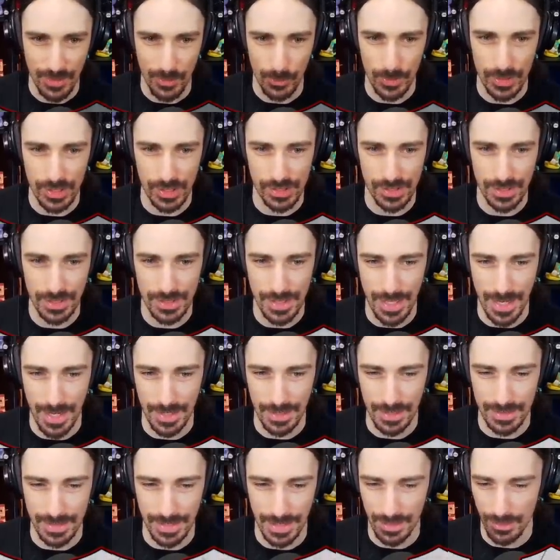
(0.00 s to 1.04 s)
We just need to
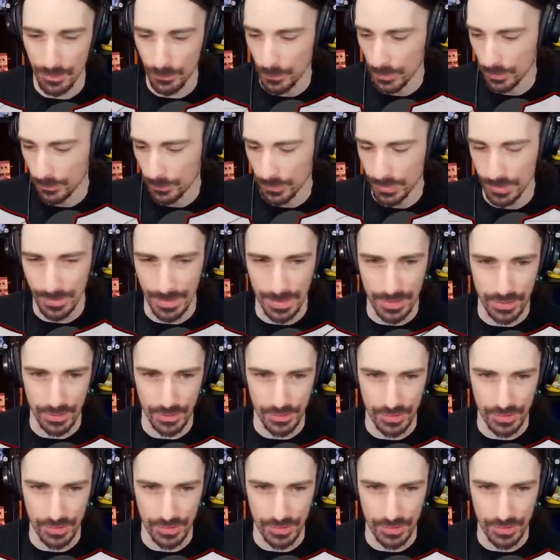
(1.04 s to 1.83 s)
add a tail fin for directional